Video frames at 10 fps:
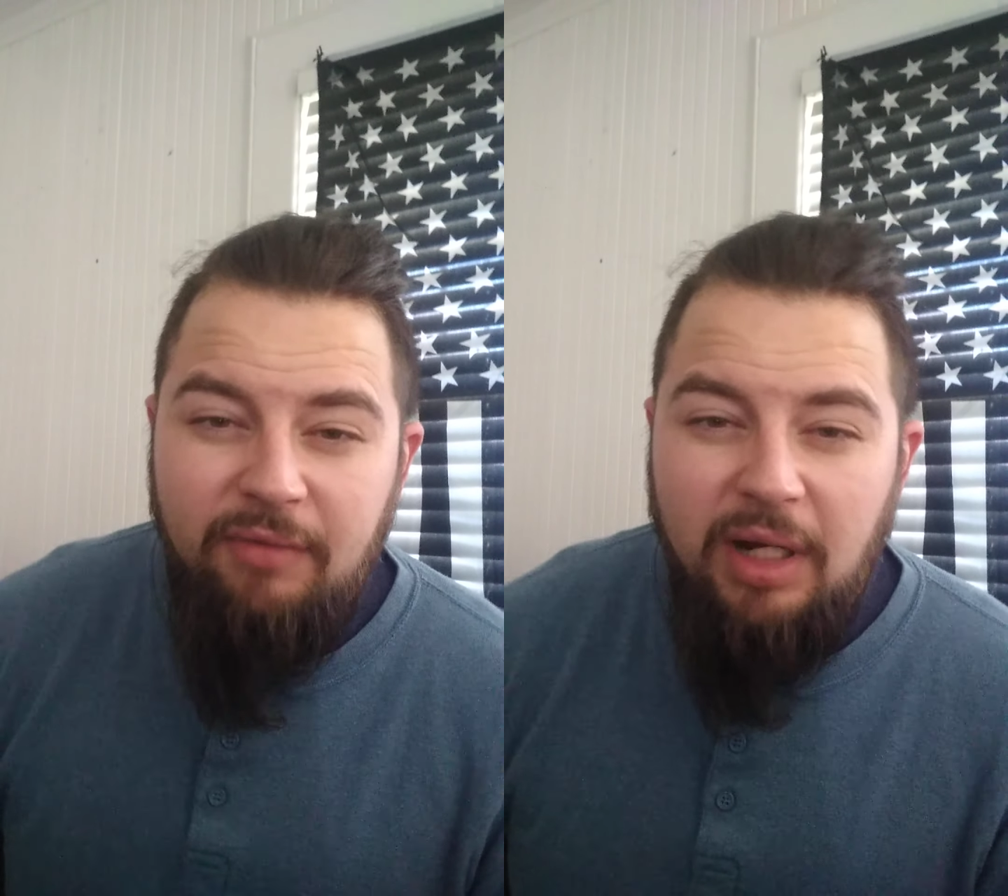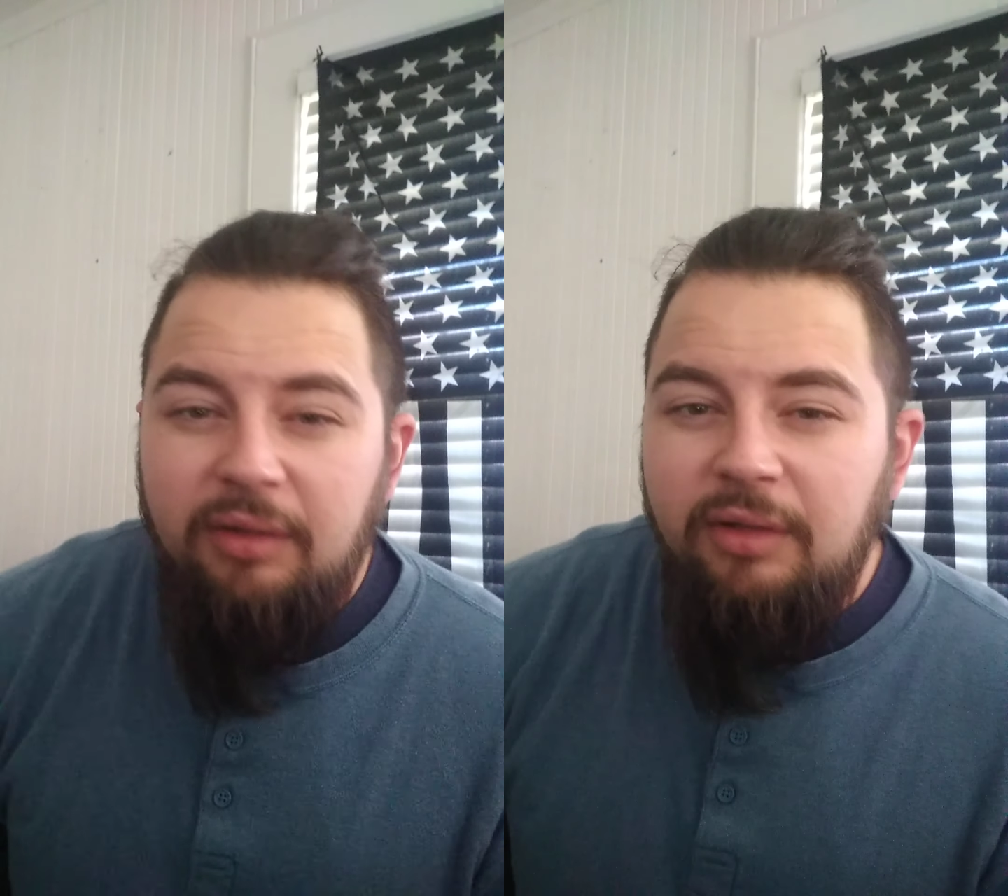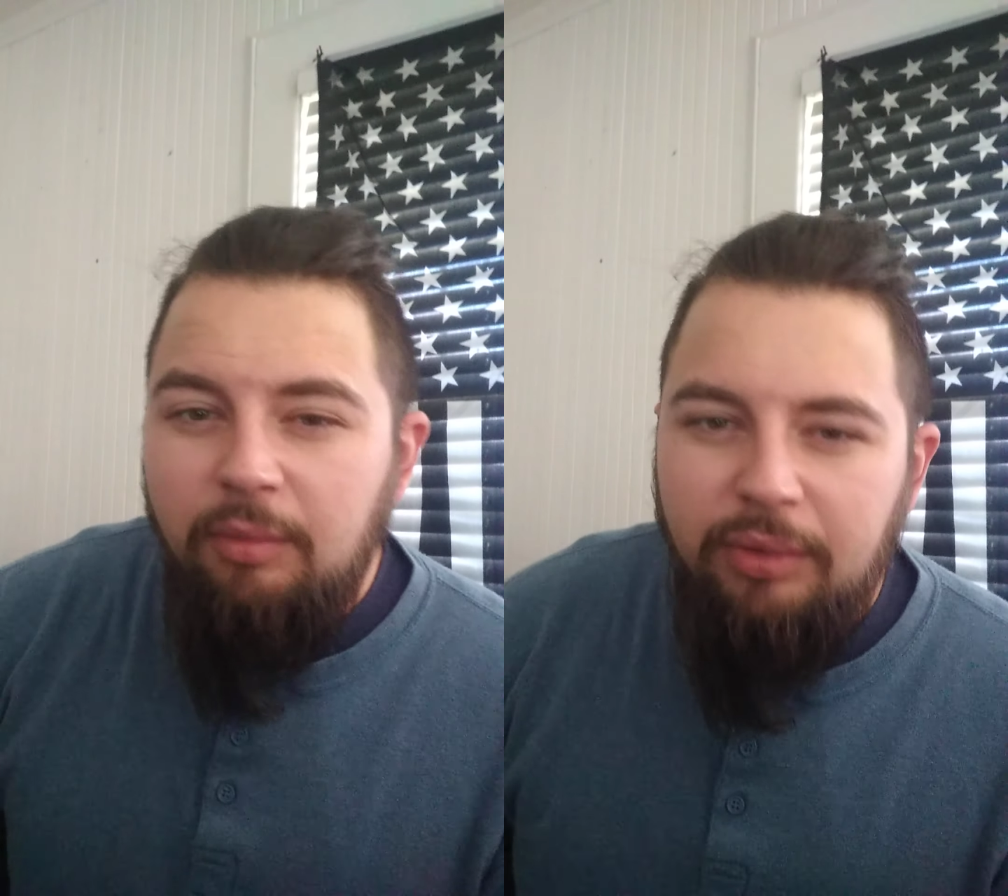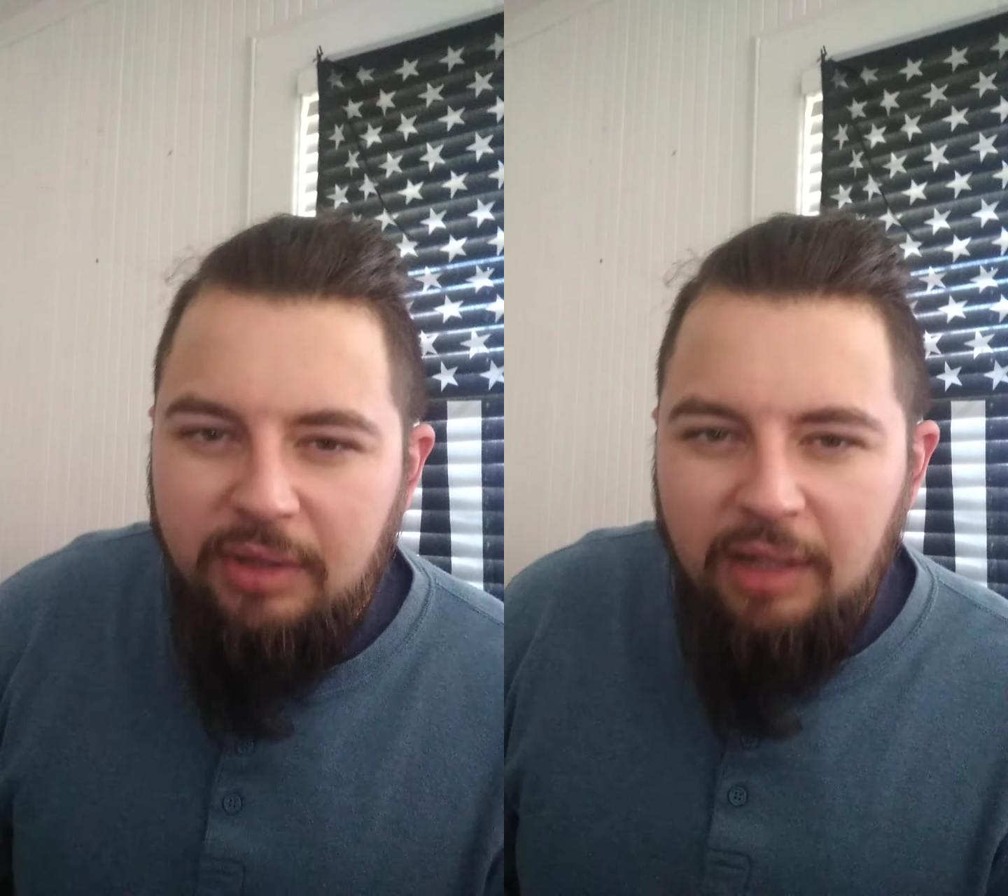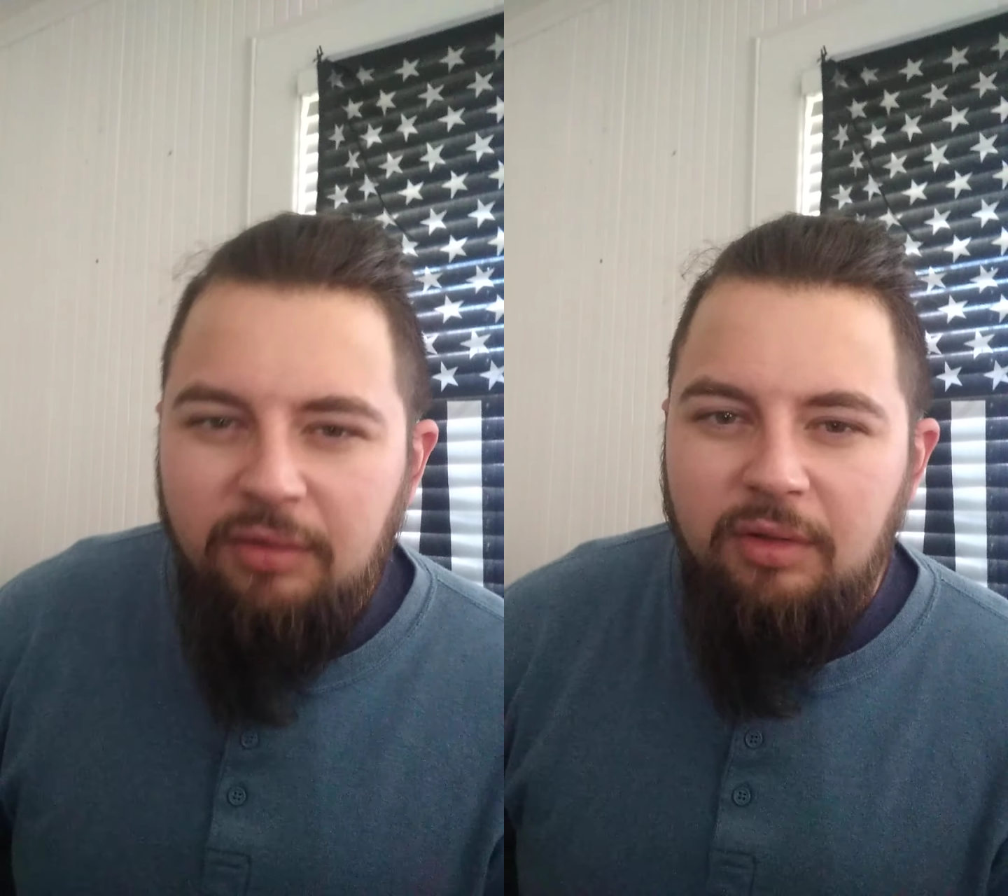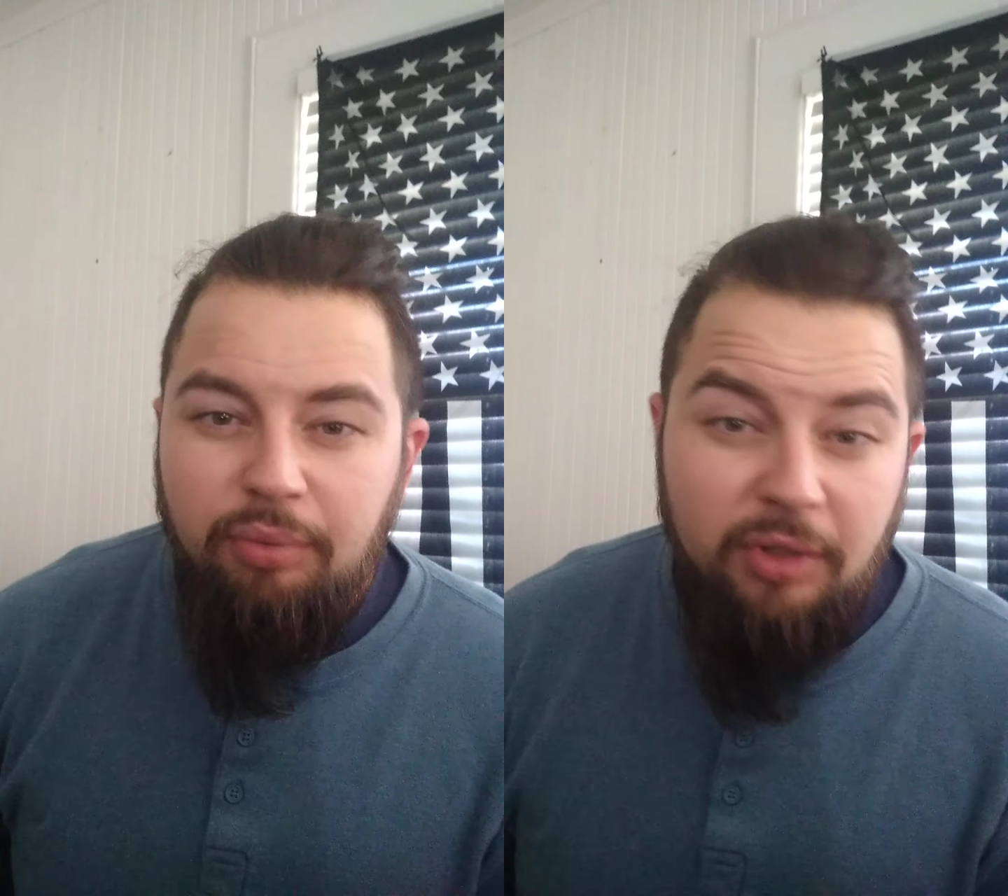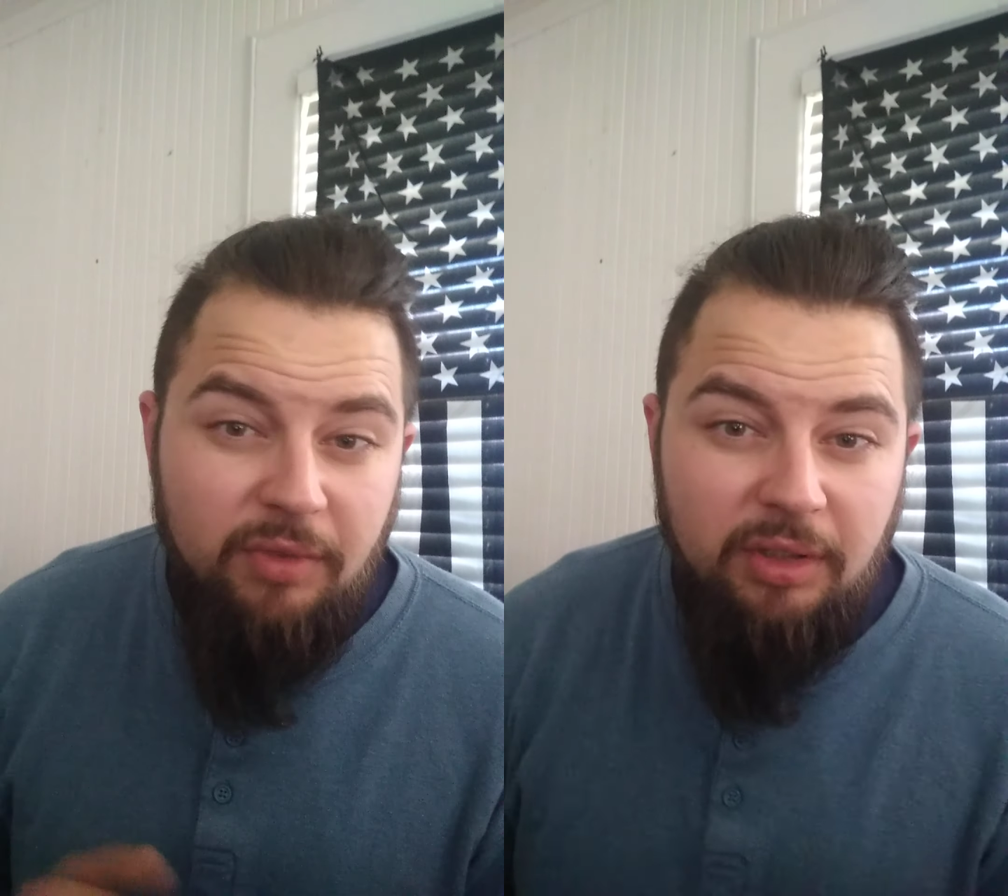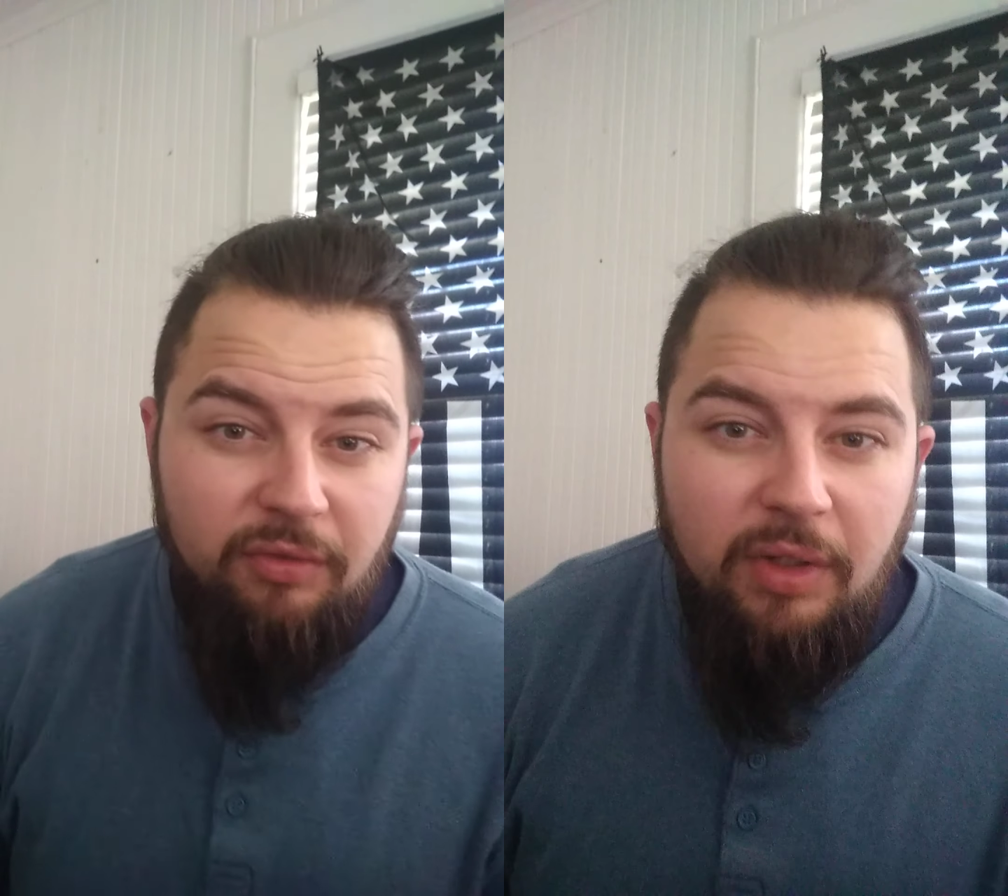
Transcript: of it actually pertains to previous